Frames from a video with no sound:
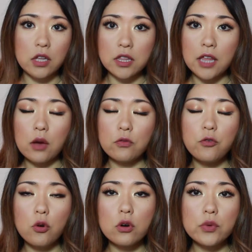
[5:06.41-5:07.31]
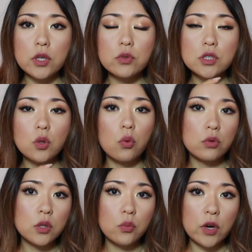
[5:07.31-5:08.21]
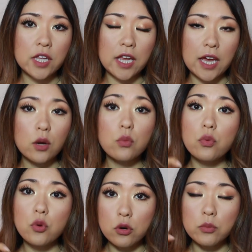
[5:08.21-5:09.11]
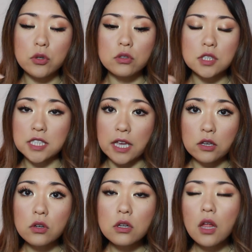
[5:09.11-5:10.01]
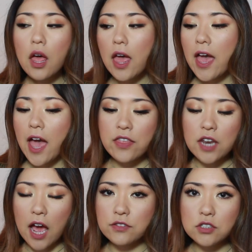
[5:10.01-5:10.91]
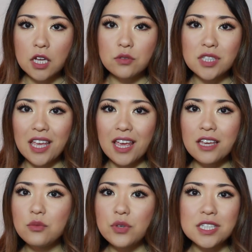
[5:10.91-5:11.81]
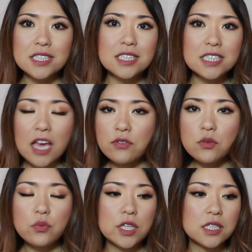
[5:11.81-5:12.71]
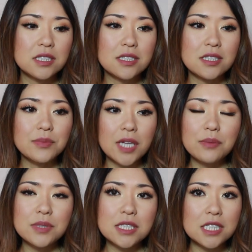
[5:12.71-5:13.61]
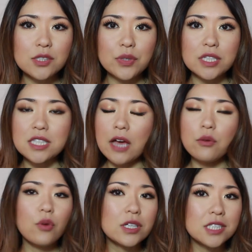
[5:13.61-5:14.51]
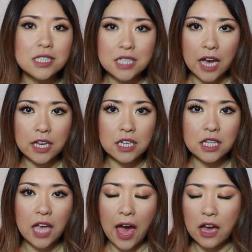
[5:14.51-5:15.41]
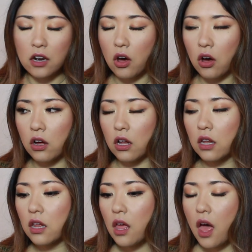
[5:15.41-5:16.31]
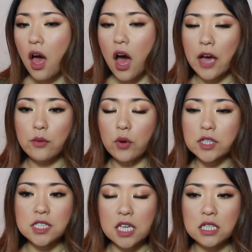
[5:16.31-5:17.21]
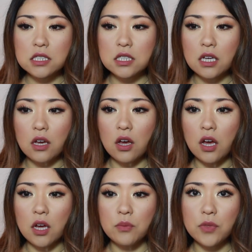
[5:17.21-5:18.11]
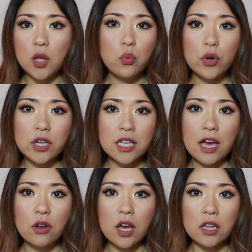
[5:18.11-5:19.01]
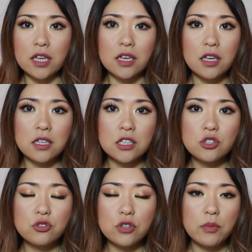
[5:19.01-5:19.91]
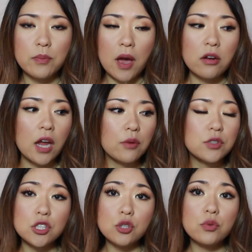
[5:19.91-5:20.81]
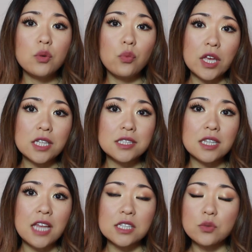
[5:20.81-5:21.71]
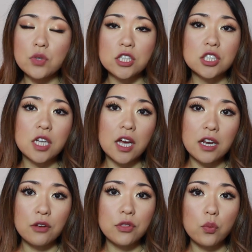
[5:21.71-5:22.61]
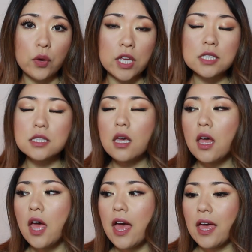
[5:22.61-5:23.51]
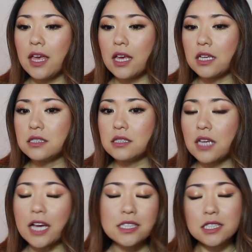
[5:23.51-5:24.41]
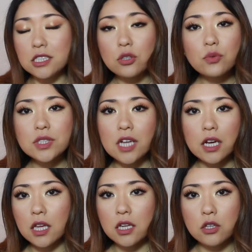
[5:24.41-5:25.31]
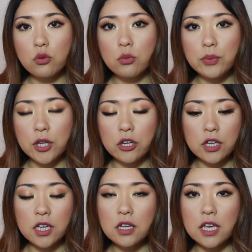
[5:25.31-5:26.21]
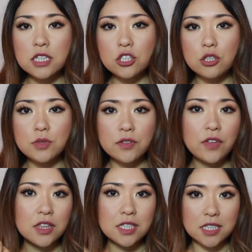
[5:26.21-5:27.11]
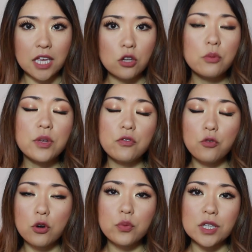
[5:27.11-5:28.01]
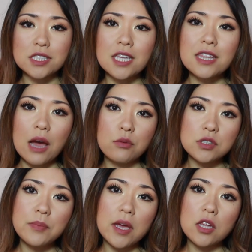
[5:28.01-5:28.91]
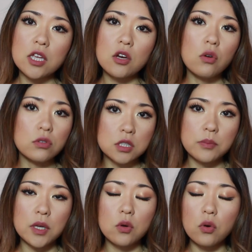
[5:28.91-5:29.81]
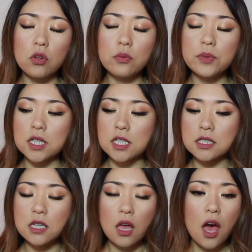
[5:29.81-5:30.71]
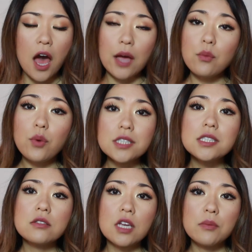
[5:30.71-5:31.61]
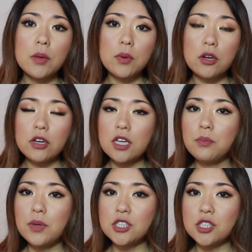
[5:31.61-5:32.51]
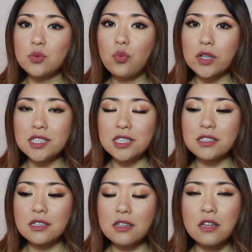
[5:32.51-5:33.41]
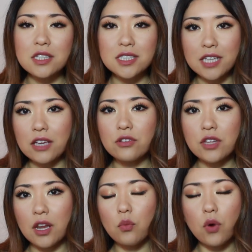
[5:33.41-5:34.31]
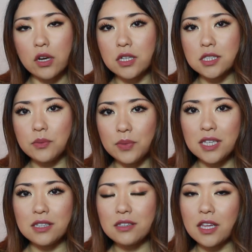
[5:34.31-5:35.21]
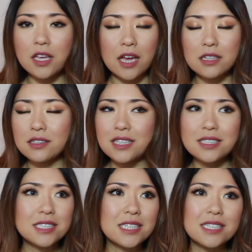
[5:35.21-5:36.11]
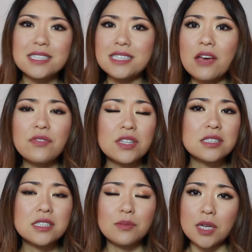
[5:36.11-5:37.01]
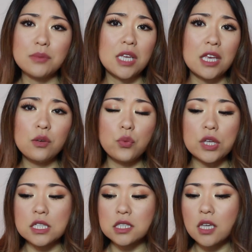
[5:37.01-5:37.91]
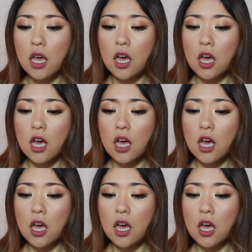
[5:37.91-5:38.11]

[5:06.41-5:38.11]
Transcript: Like that four week was the only one I had a normal cycle. And then after that, it was like eight weeks, seven weeks, sometimes six weeks. I wasn't dieting at all. I wasn't um, like working out like an extreme amount. I was doing weights, and that's when I just cut out the weights and I still was not getting a normal period in terms of like the cycle being four weeks, and that was my like ultimate goal because I was still getting my period, but it just wasn't on the cycle that I wanted it to be. Again, like six, seven, sometimes eight weeks.